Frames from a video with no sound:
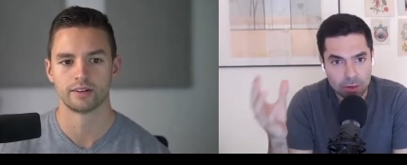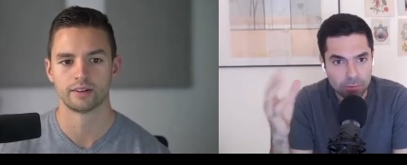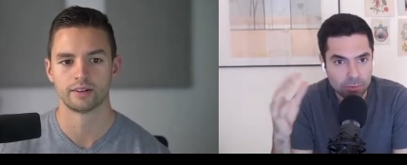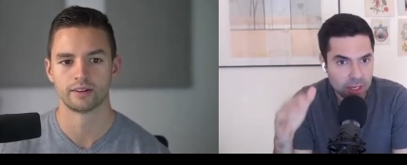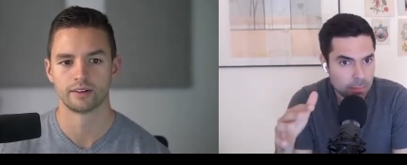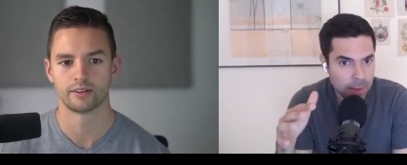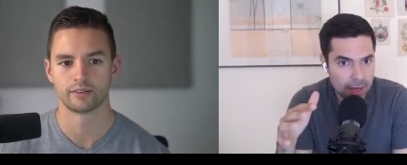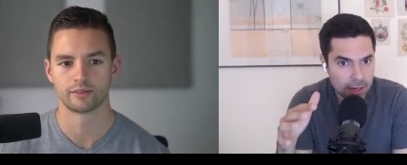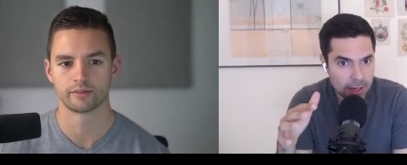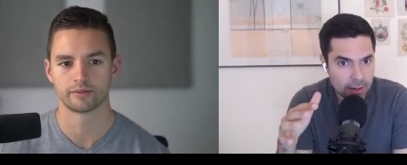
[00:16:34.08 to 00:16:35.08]

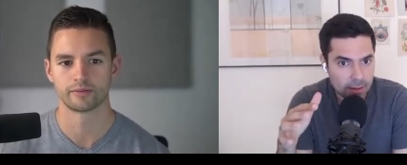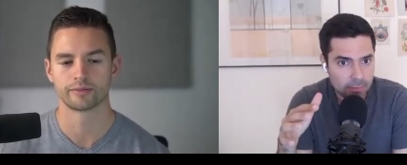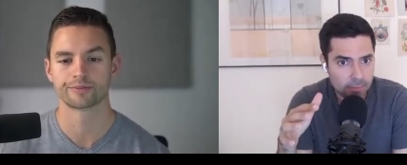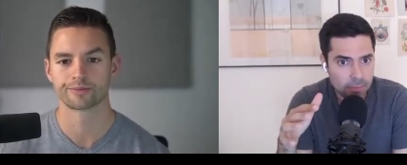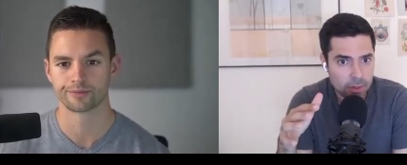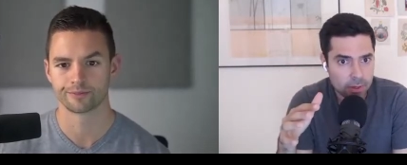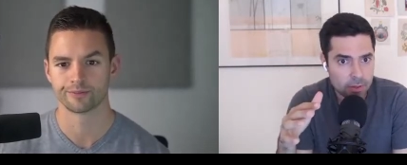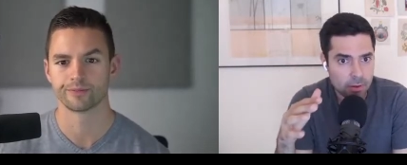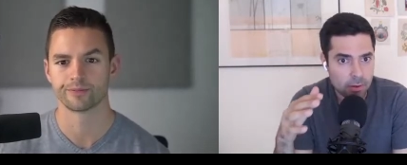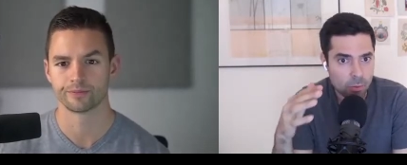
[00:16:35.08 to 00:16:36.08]
Speaker 1: feedback
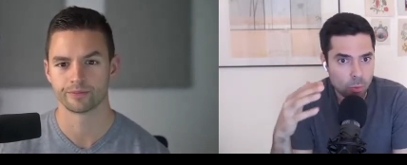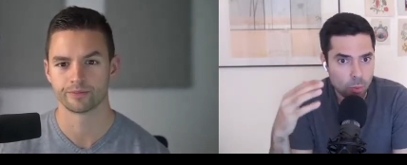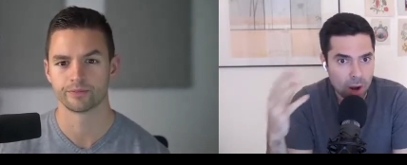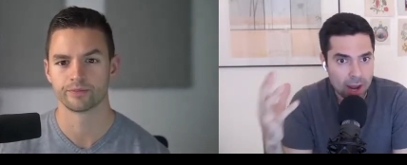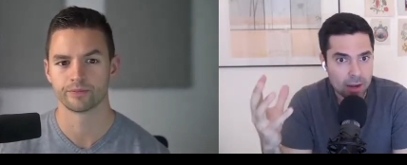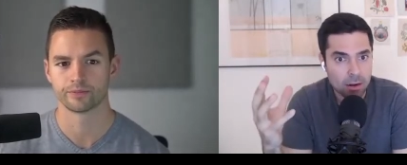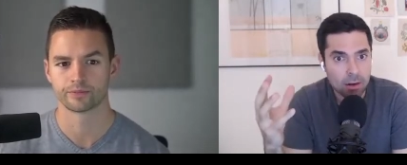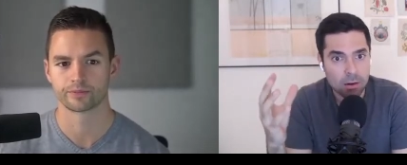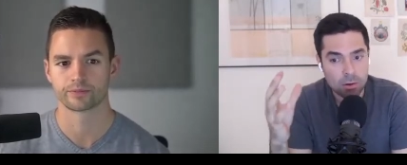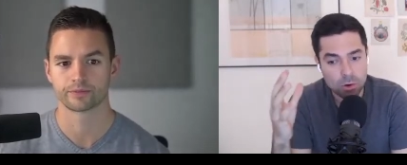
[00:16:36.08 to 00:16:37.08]

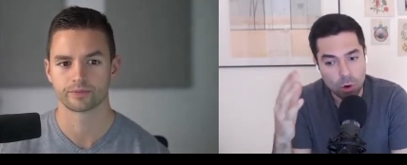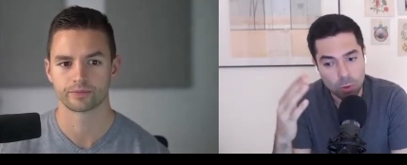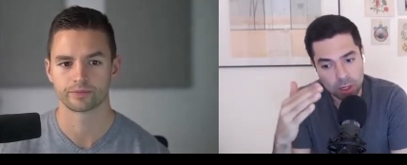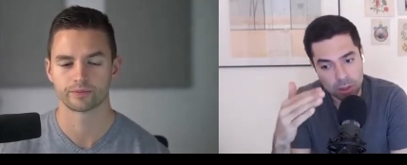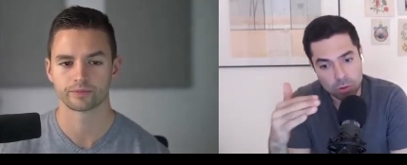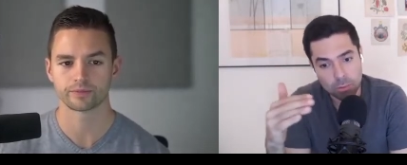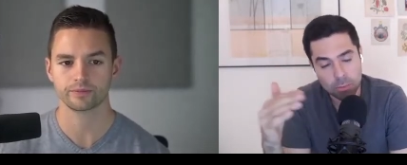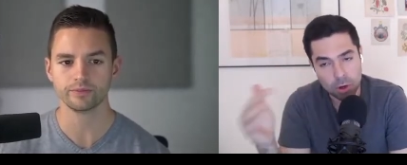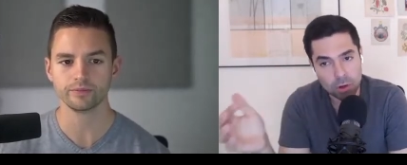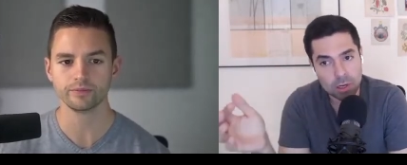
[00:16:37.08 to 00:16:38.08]
when going into a
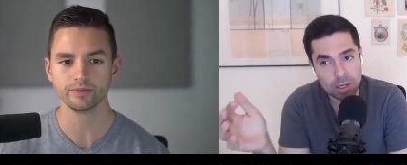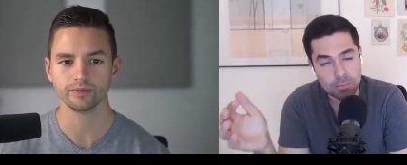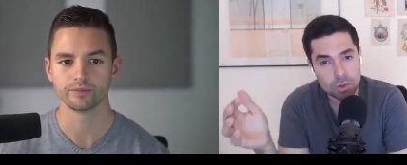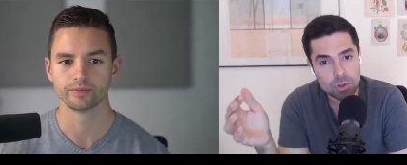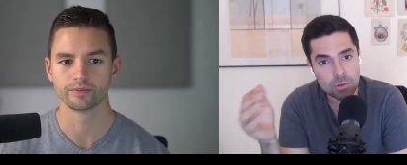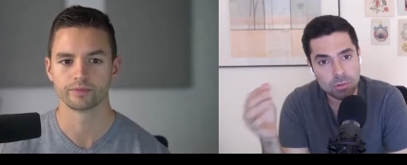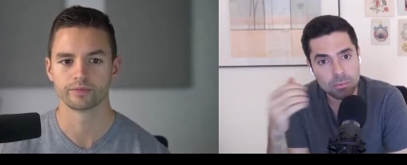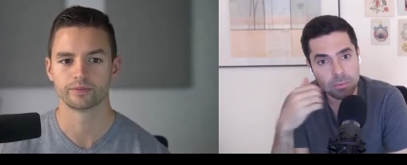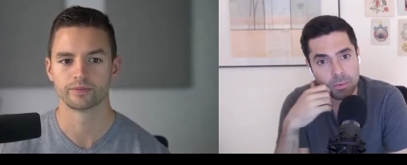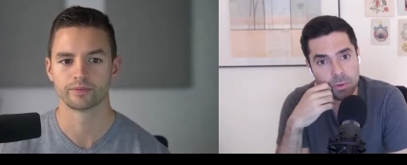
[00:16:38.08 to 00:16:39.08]
product led motion?
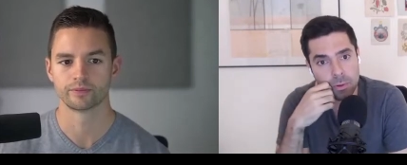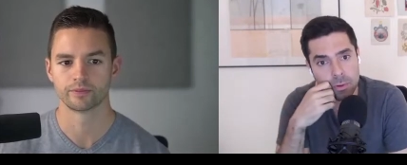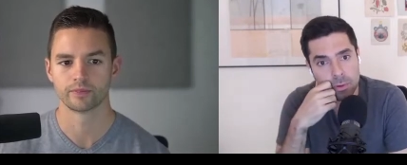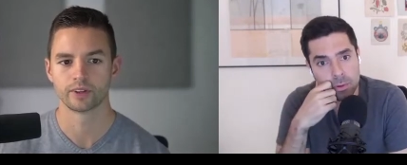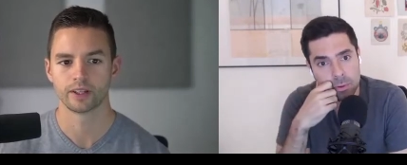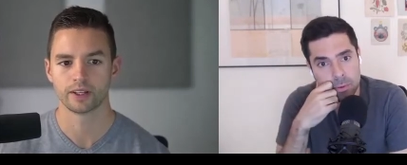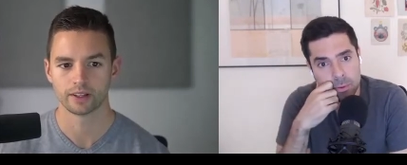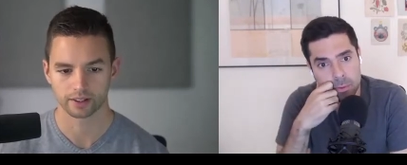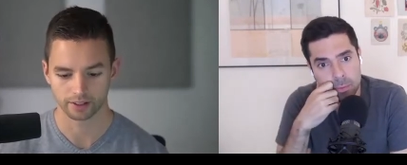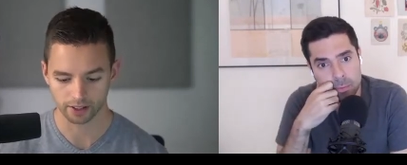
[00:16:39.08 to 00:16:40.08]

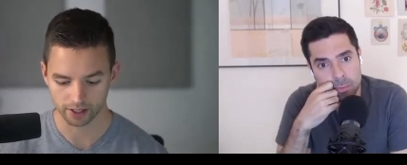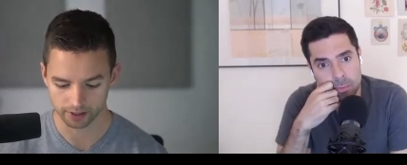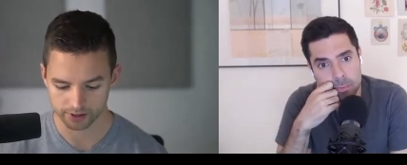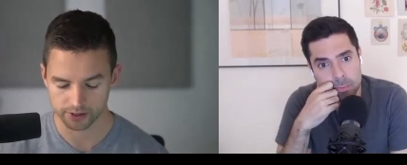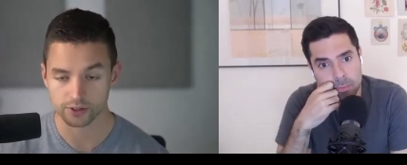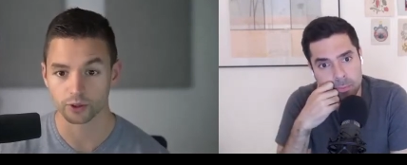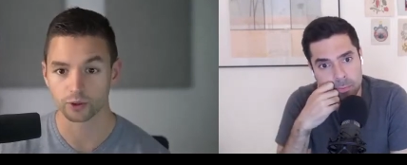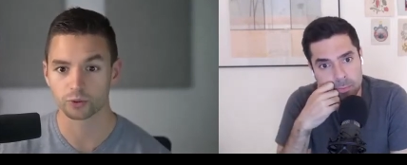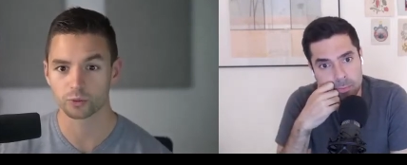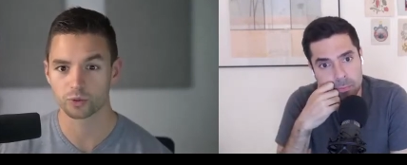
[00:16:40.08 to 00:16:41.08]
Speaker 2: Yeah.
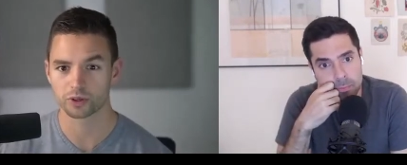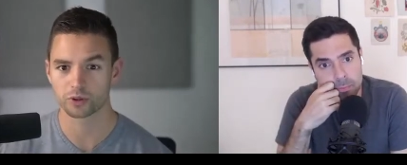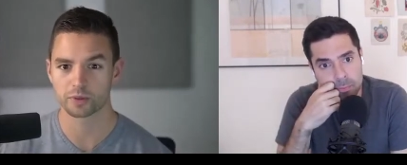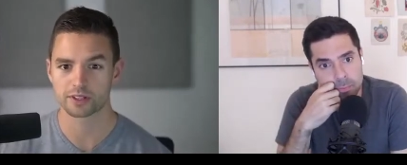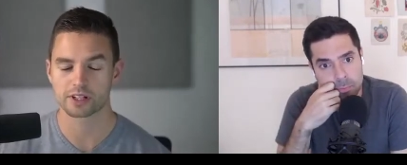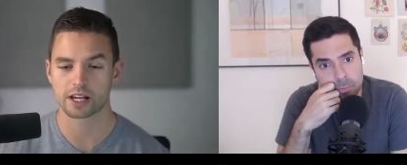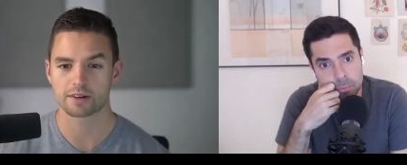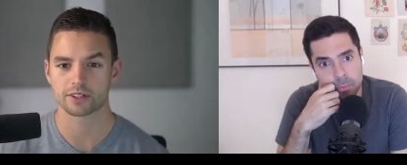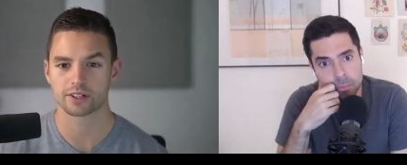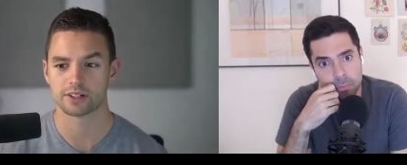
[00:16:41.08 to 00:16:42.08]
So, what you basically
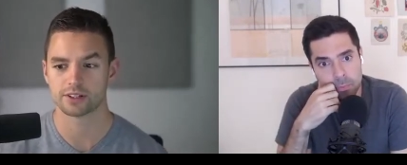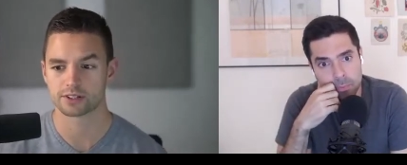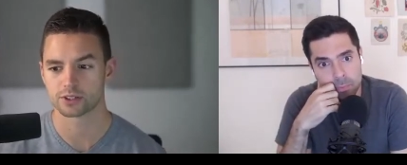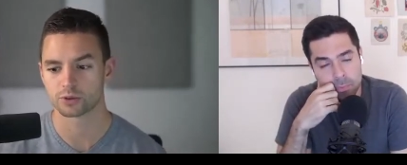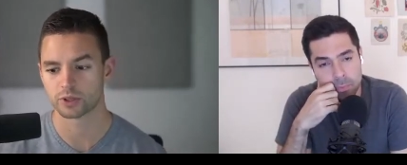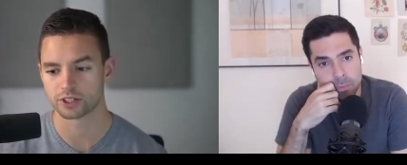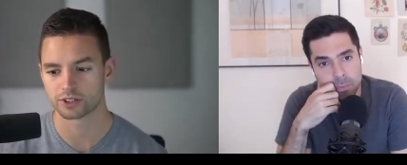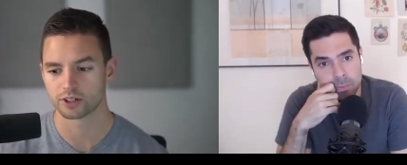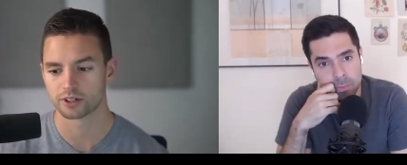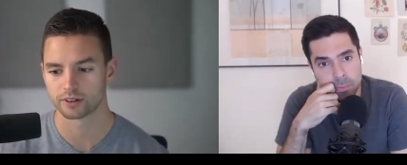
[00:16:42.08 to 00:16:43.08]
have to
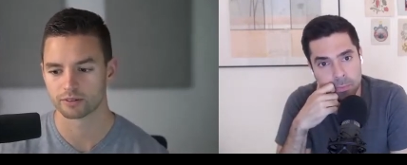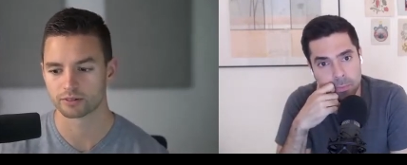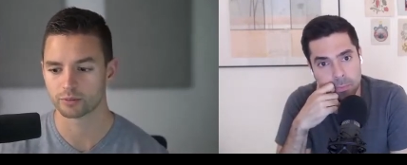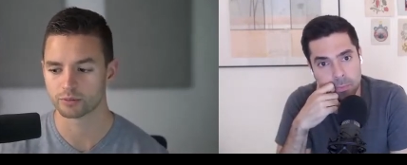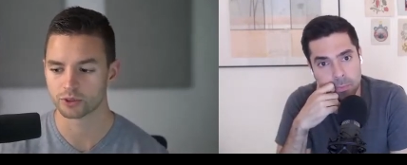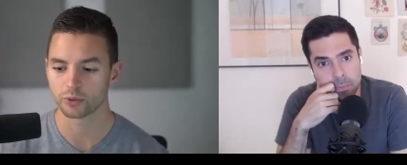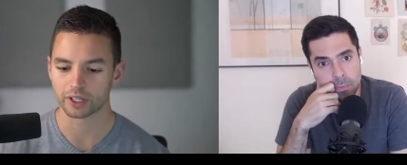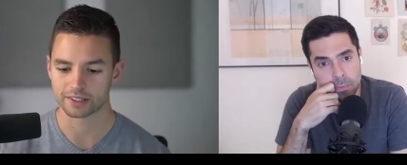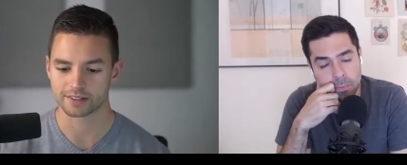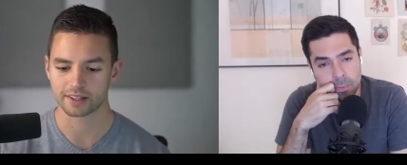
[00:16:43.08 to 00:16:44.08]
switch from
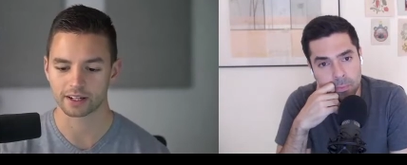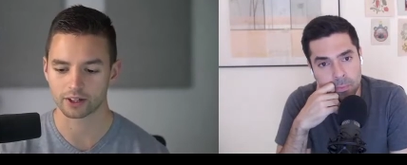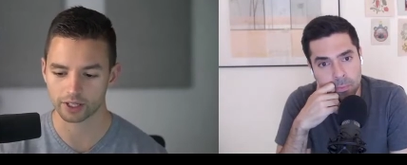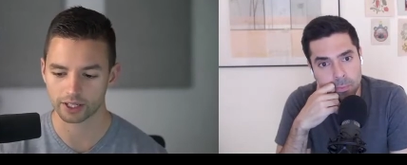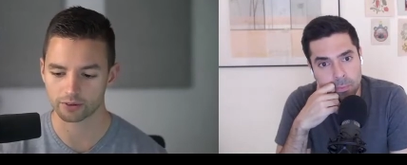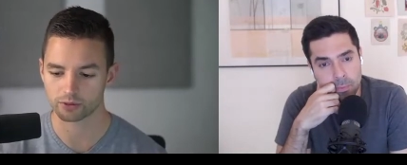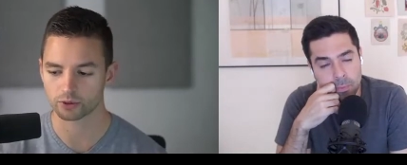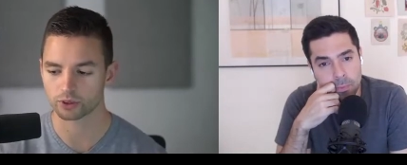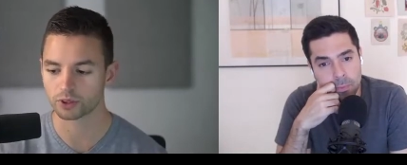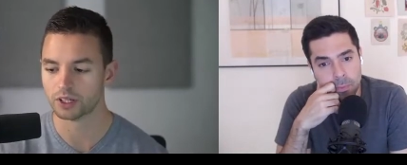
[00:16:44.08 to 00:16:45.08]
doing is like okay
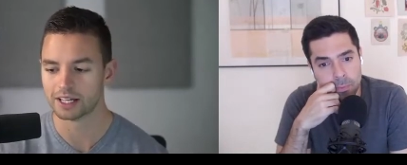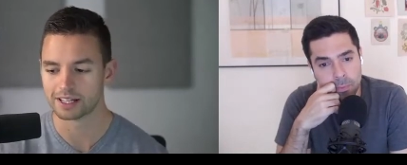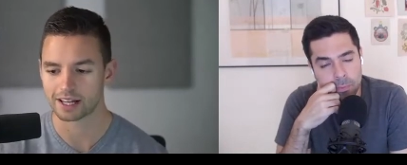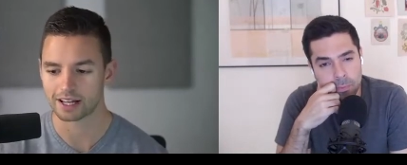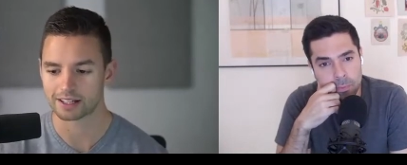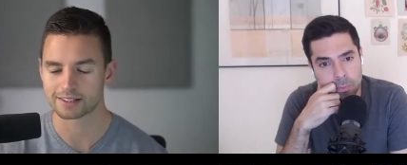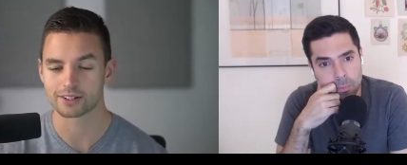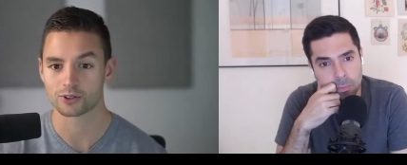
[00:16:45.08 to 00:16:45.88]
for uh, your